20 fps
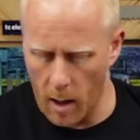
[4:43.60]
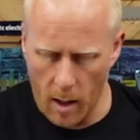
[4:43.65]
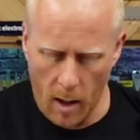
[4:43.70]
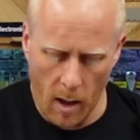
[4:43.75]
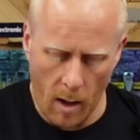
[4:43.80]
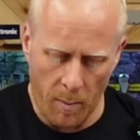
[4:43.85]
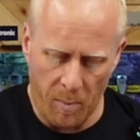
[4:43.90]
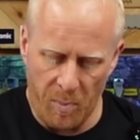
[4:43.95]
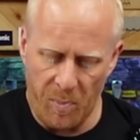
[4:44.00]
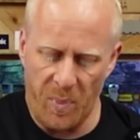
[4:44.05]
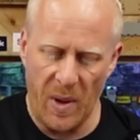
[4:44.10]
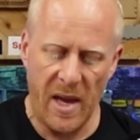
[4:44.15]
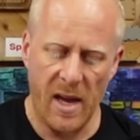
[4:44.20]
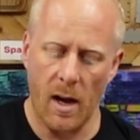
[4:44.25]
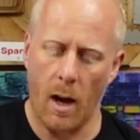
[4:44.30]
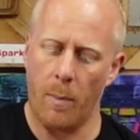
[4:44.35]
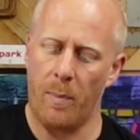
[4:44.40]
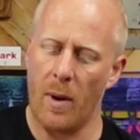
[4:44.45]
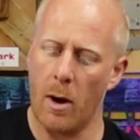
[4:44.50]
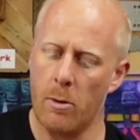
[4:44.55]
a beat
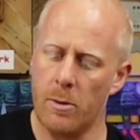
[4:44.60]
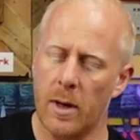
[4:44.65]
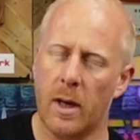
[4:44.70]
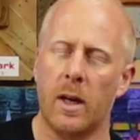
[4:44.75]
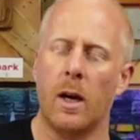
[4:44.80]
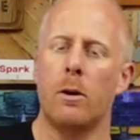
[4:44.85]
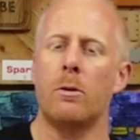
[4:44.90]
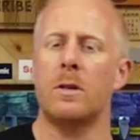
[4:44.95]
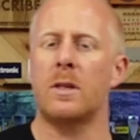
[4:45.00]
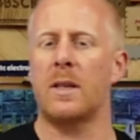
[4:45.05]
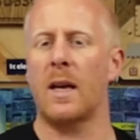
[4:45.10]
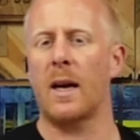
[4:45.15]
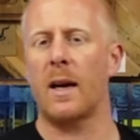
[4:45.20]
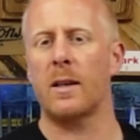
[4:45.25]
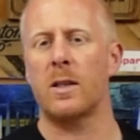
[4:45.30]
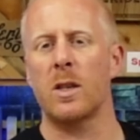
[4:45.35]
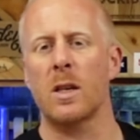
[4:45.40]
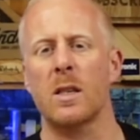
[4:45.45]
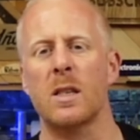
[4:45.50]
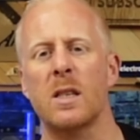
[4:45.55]
up old
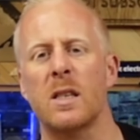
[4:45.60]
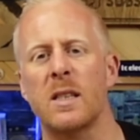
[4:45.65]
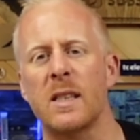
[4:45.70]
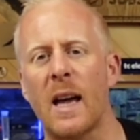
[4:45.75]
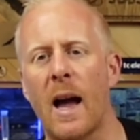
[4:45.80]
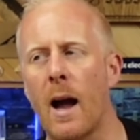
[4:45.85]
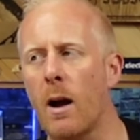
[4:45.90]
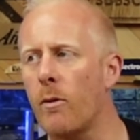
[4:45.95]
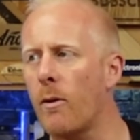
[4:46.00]
acoustic just sat